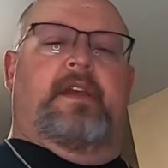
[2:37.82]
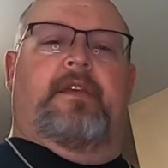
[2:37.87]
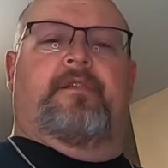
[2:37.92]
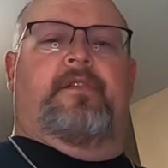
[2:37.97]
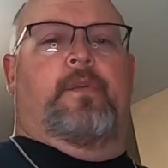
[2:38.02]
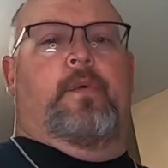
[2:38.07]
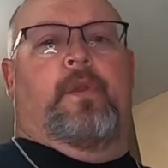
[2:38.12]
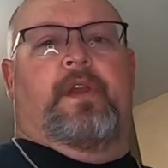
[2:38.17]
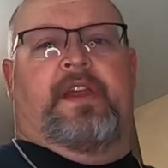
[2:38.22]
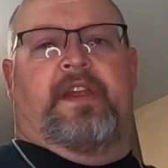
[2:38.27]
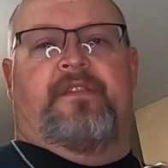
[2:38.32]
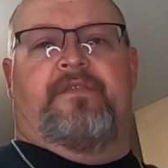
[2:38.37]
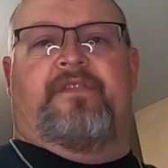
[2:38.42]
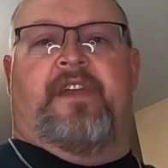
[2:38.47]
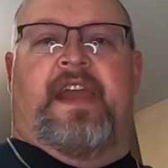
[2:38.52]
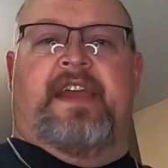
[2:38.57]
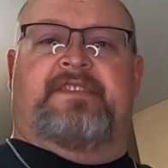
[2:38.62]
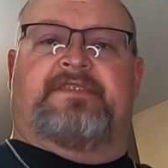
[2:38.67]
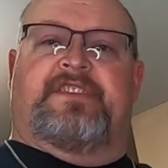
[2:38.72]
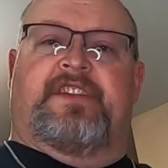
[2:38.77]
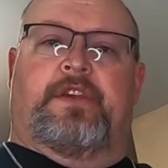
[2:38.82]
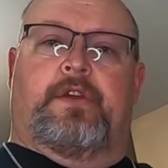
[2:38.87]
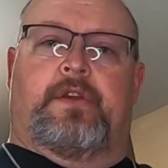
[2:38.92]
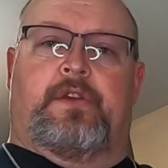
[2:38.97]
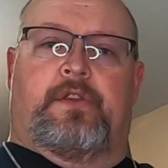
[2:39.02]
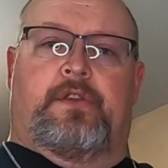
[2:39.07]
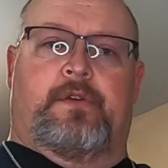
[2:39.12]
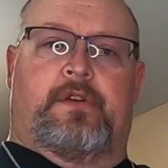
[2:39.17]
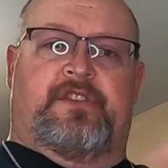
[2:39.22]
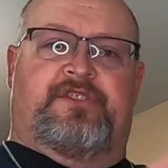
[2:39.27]
If you want to get fancy, you
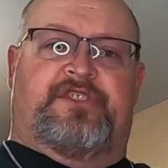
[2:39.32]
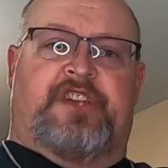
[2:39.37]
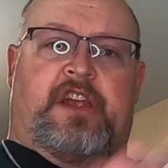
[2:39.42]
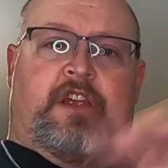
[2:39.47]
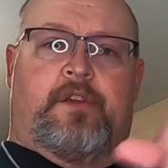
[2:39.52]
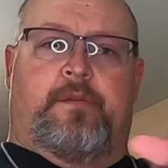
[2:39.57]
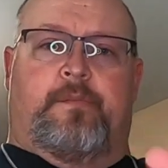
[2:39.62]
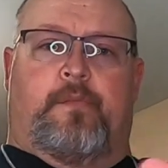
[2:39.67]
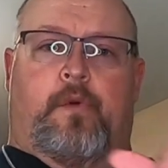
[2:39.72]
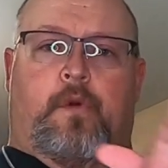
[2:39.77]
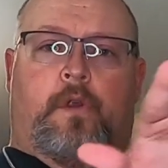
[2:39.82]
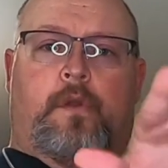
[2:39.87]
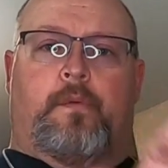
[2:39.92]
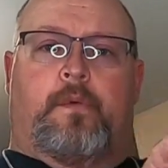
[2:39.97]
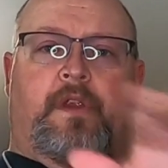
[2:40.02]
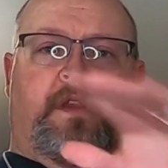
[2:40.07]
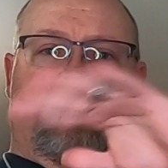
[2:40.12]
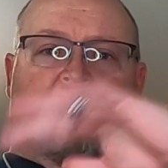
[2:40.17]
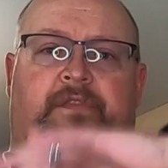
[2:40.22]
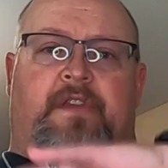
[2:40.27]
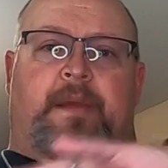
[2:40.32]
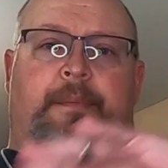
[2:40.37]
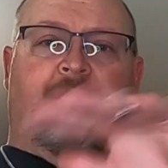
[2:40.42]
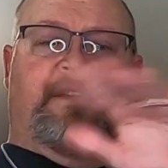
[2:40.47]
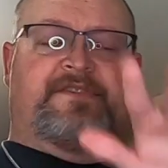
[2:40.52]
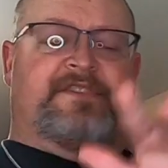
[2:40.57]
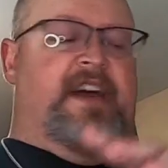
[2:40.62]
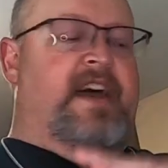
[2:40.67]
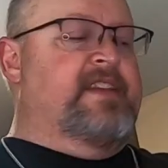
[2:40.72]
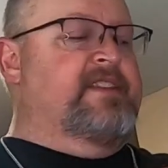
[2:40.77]
can do a checkerboard where you flip
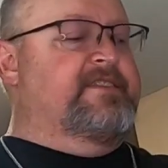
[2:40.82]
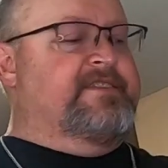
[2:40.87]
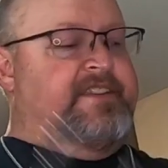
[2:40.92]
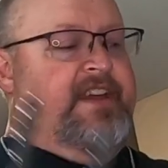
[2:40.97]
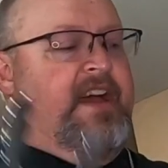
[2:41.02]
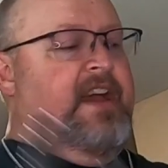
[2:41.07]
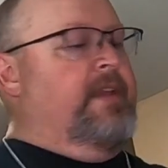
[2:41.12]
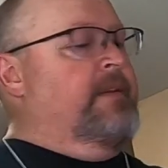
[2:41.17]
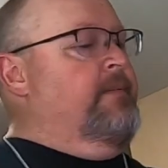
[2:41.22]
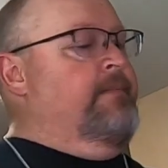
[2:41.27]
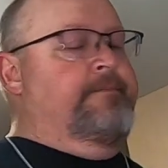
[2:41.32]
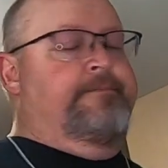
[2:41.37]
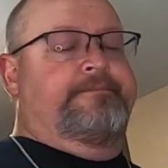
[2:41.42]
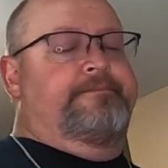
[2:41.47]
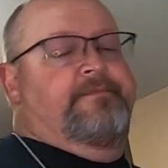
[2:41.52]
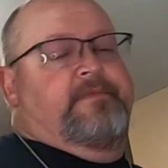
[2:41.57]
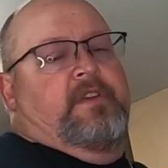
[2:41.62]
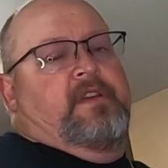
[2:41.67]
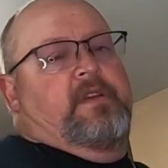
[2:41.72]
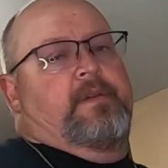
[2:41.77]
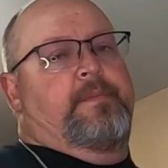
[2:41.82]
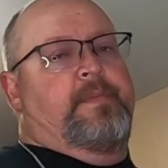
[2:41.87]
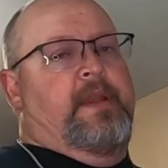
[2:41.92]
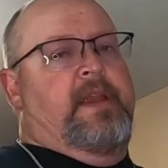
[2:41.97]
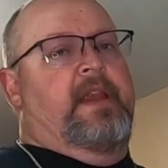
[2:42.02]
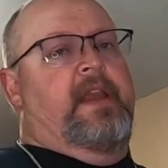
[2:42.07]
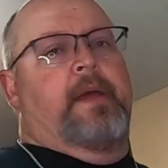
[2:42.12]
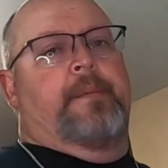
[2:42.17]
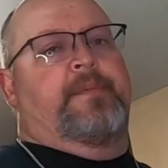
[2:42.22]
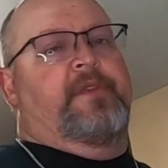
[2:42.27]
it side to side.
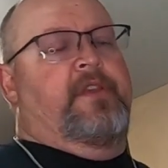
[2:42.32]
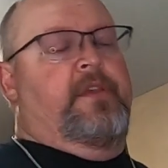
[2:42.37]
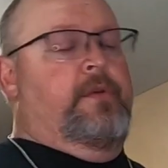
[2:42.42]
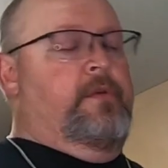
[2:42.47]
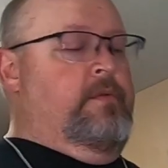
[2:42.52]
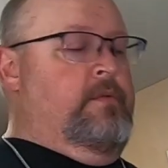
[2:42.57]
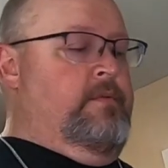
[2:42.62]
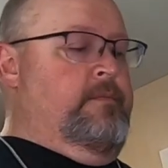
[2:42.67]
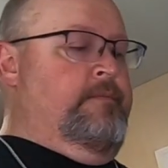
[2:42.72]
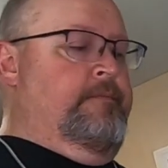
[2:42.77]
Completely up to you.